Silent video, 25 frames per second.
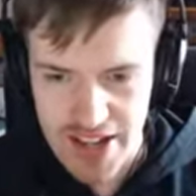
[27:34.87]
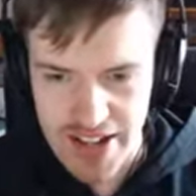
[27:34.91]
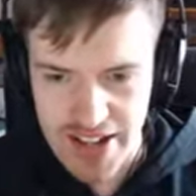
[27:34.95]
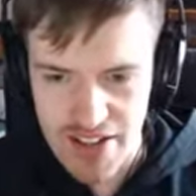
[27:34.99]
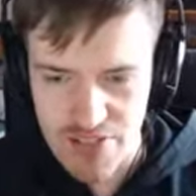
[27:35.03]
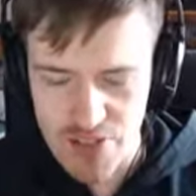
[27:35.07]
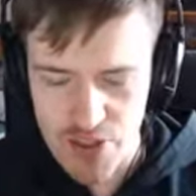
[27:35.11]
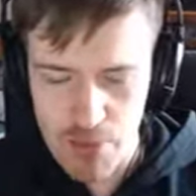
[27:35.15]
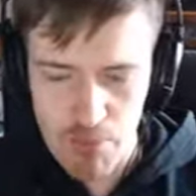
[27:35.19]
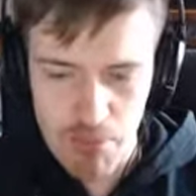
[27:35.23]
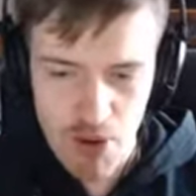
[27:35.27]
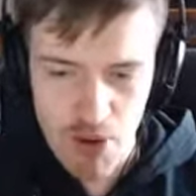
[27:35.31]

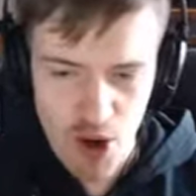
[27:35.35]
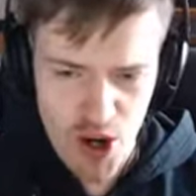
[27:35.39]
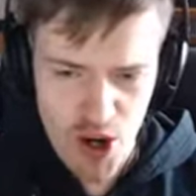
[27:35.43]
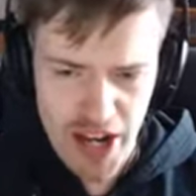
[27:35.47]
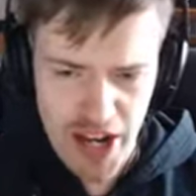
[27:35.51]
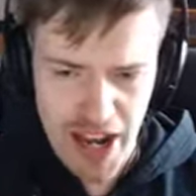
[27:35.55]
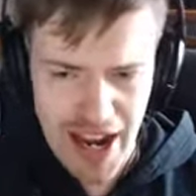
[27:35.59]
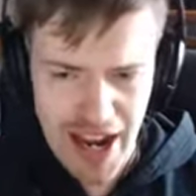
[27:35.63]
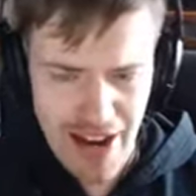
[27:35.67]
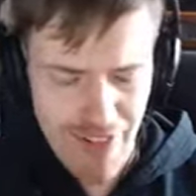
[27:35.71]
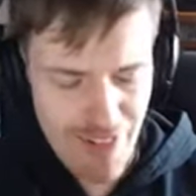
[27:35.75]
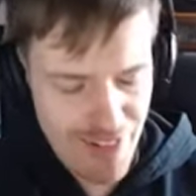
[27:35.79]
Get the
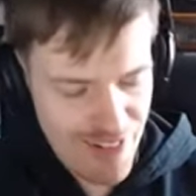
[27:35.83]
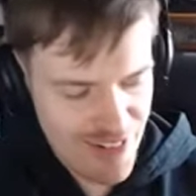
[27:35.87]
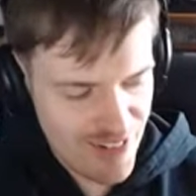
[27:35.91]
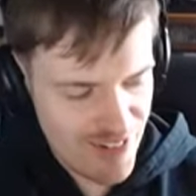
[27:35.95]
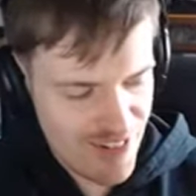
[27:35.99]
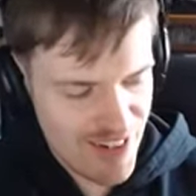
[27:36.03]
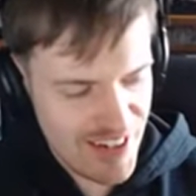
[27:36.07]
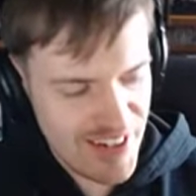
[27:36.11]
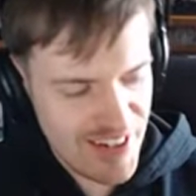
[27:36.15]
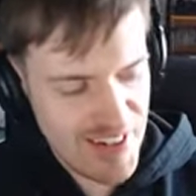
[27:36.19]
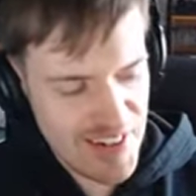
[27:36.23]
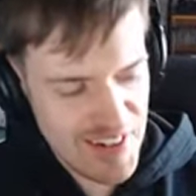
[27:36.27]
punk out
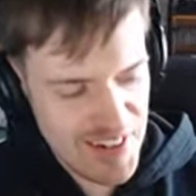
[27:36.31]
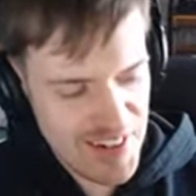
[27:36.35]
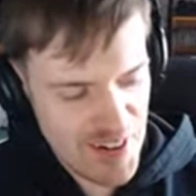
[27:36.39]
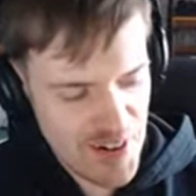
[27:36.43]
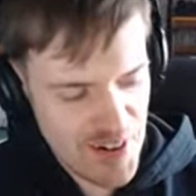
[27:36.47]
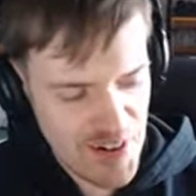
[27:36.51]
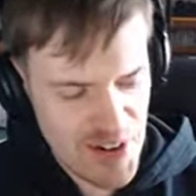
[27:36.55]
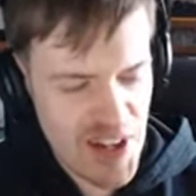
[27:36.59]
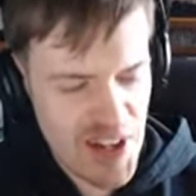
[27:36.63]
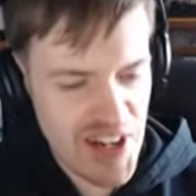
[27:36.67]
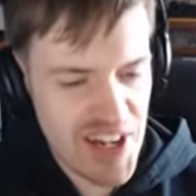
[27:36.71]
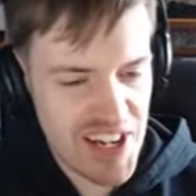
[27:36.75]
of here.
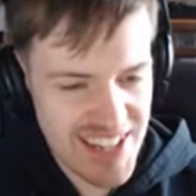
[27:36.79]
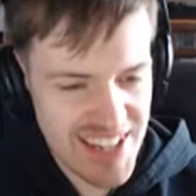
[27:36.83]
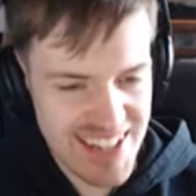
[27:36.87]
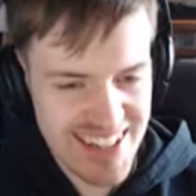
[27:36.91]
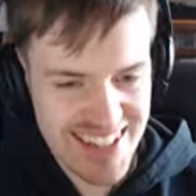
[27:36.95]
Okay.